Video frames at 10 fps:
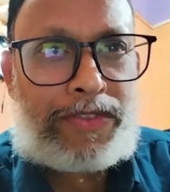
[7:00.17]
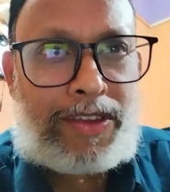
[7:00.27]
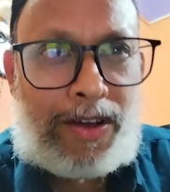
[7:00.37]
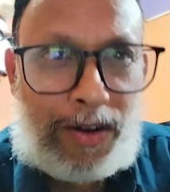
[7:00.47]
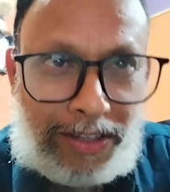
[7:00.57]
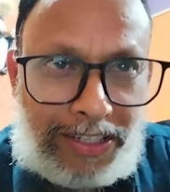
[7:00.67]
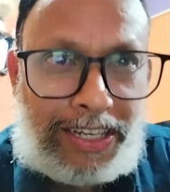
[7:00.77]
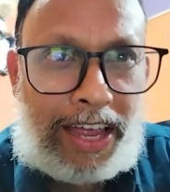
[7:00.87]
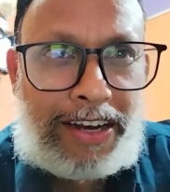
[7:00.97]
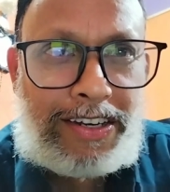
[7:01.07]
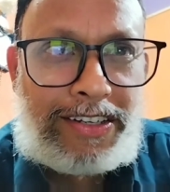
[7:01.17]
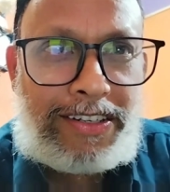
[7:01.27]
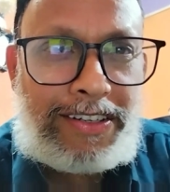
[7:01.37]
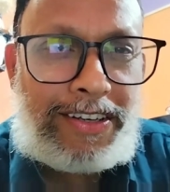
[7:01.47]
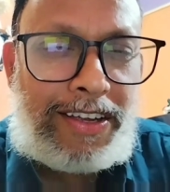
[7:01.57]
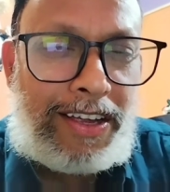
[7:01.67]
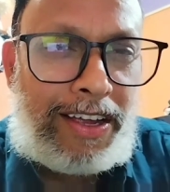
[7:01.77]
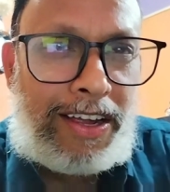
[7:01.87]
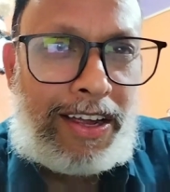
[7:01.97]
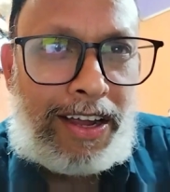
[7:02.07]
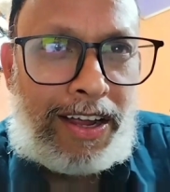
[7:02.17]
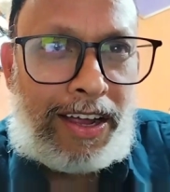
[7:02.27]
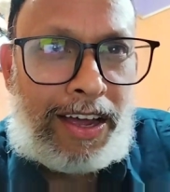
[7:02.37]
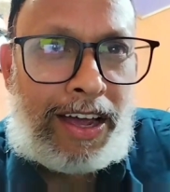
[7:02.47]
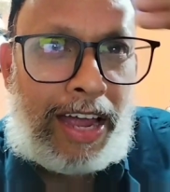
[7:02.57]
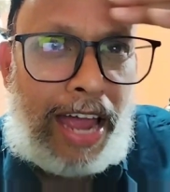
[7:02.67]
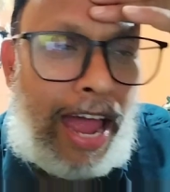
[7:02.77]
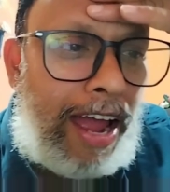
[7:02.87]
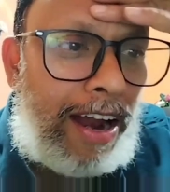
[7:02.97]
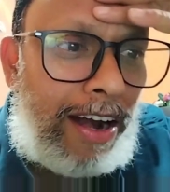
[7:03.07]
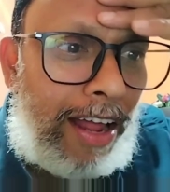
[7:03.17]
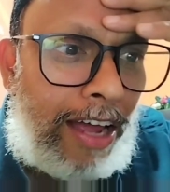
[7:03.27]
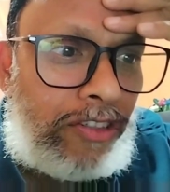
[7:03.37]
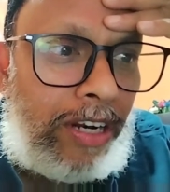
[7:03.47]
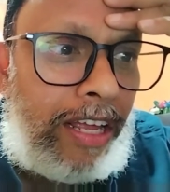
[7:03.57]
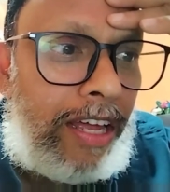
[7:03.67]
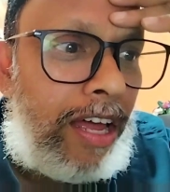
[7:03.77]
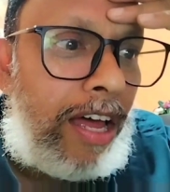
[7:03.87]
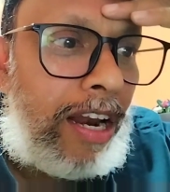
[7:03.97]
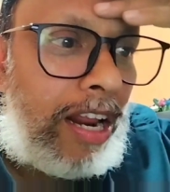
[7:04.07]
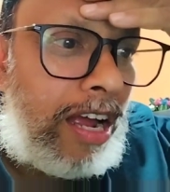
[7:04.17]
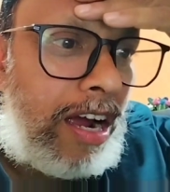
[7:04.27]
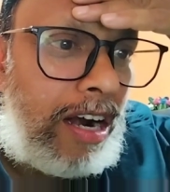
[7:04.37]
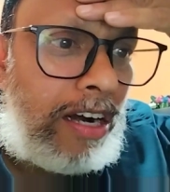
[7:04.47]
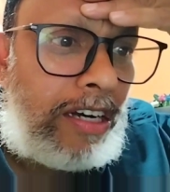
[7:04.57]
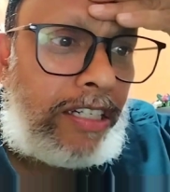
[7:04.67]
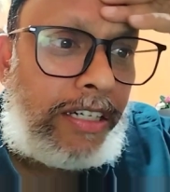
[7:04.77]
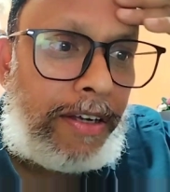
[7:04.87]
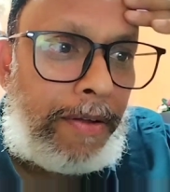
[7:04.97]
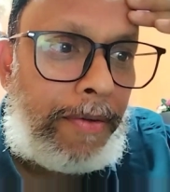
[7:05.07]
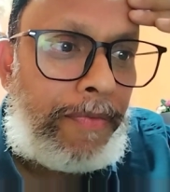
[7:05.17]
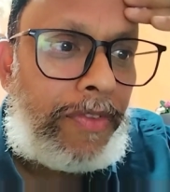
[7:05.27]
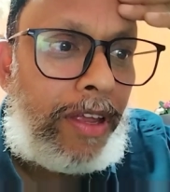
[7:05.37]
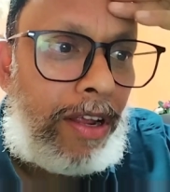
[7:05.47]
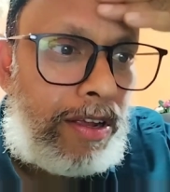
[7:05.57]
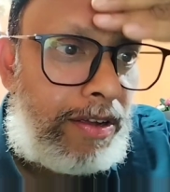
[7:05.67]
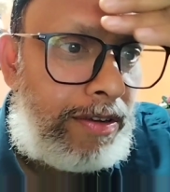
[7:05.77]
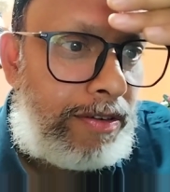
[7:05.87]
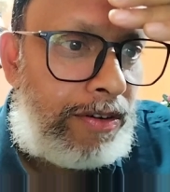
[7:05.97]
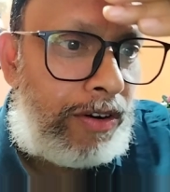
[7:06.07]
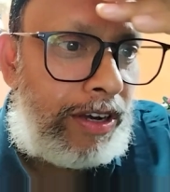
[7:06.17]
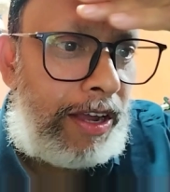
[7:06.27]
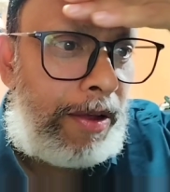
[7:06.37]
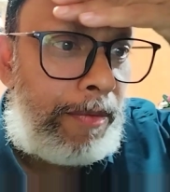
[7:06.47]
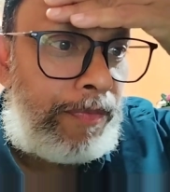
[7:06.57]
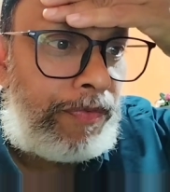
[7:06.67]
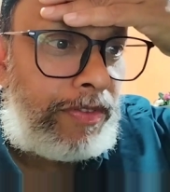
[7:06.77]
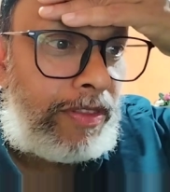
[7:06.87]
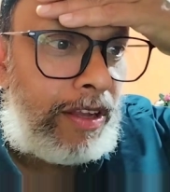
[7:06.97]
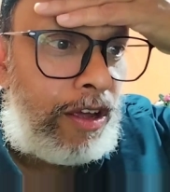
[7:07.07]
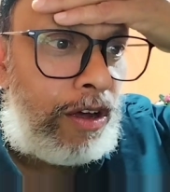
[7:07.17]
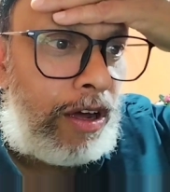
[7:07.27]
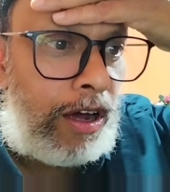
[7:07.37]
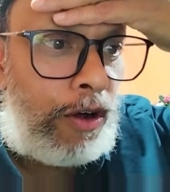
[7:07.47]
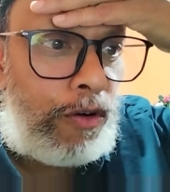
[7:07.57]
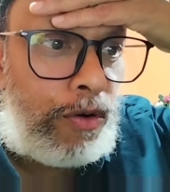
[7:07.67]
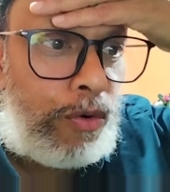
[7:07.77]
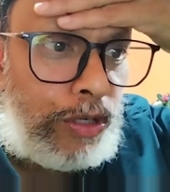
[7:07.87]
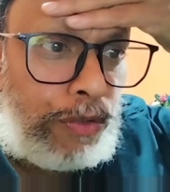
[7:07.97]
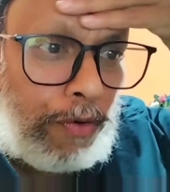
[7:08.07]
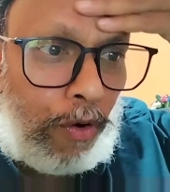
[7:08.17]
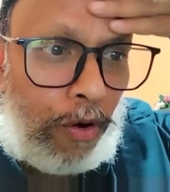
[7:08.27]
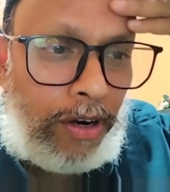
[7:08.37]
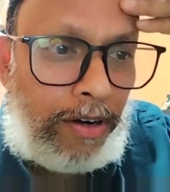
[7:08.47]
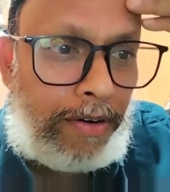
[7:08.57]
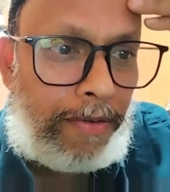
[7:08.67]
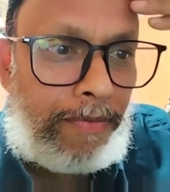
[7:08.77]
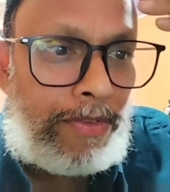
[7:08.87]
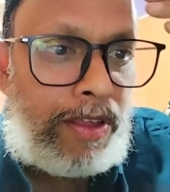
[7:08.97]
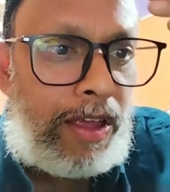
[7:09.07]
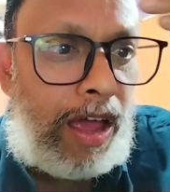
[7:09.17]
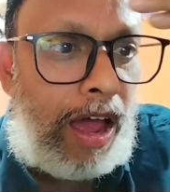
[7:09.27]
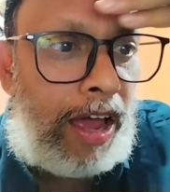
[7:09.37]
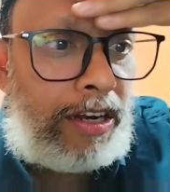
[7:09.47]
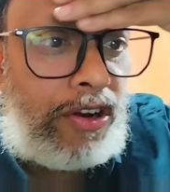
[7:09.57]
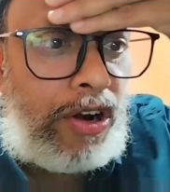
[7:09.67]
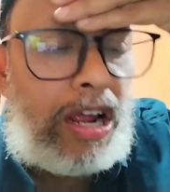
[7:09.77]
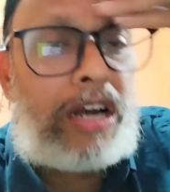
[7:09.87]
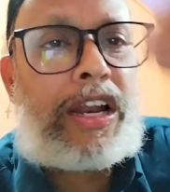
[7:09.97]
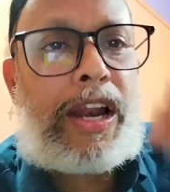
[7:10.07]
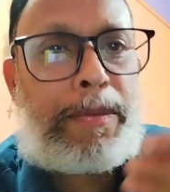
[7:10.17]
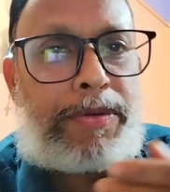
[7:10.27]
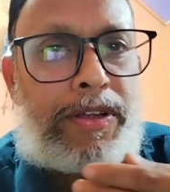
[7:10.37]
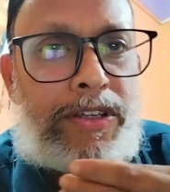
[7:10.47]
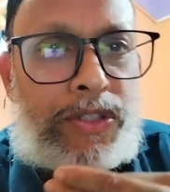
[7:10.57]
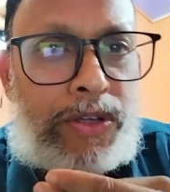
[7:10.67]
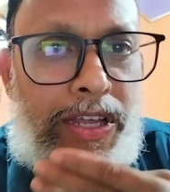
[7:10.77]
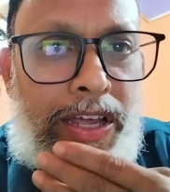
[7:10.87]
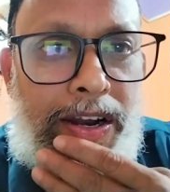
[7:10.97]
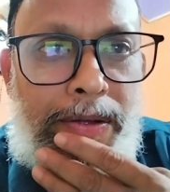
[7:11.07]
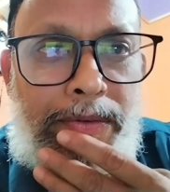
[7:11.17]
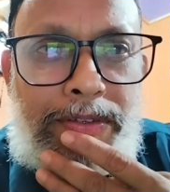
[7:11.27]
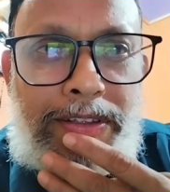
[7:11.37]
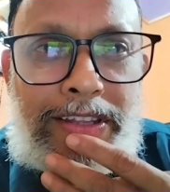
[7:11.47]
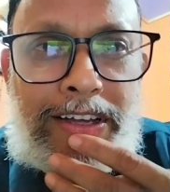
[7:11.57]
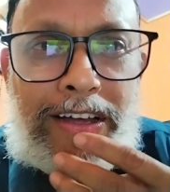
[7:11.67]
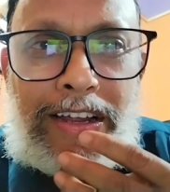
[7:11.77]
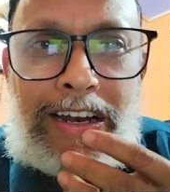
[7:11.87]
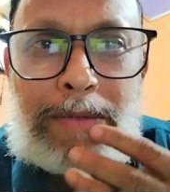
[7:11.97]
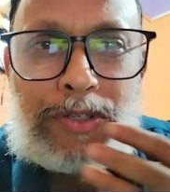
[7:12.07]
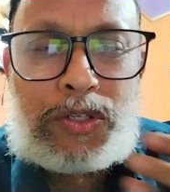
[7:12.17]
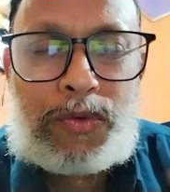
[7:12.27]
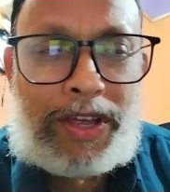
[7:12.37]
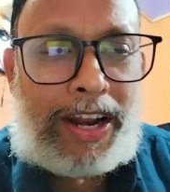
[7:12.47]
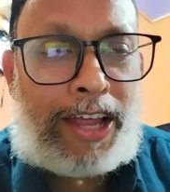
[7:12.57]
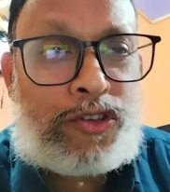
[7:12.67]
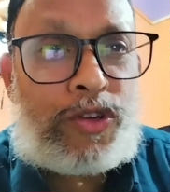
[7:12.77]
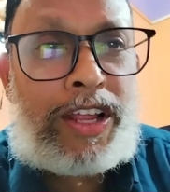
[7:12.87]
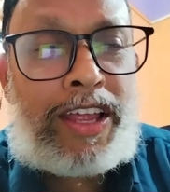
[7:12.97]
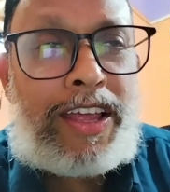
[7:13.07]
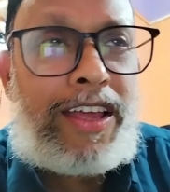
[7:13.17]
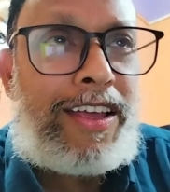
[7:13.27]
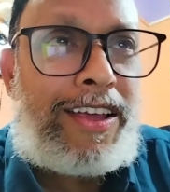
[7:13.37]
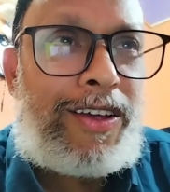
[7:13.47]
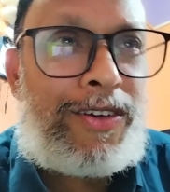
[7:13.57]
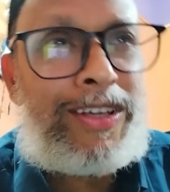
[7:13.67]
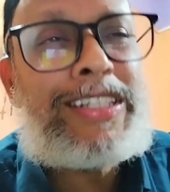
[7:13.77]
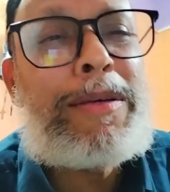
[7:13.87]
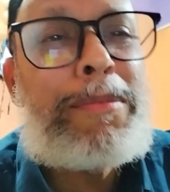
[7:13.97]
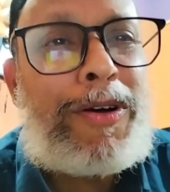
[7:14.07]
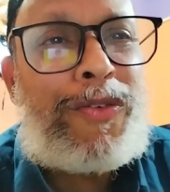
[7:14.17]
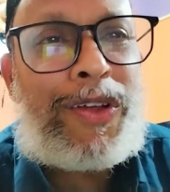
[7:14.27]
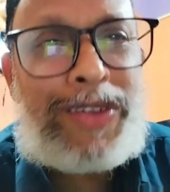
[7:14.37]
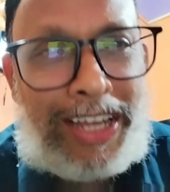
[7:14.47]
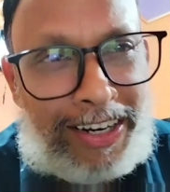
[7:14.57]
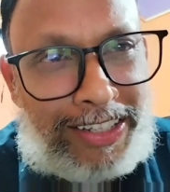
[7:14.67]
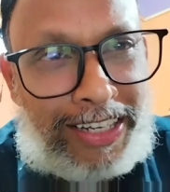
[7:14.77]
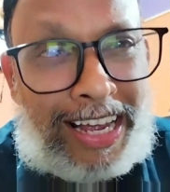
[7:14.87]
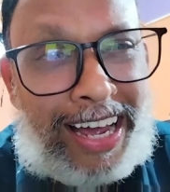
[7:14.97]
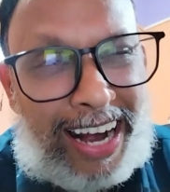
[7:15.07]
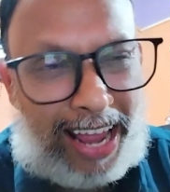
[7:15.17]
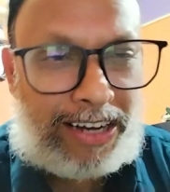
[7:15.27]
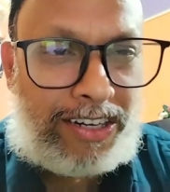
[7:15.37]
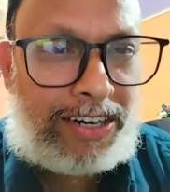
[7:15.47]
on the sand had actually wrinkled, okay, whose frown and wrinkled lips. So here the lips were actually, a simple way we can say, cracked,